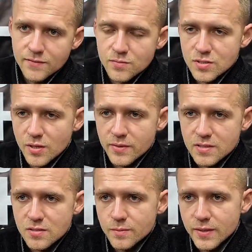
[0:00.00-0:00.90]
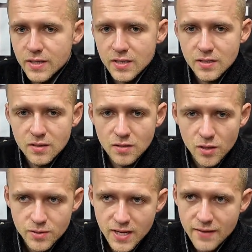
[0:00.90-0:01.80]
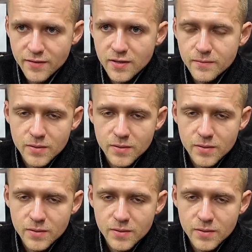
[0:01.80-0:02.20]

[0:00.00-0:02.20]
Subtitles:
It was going to be loaded heavy.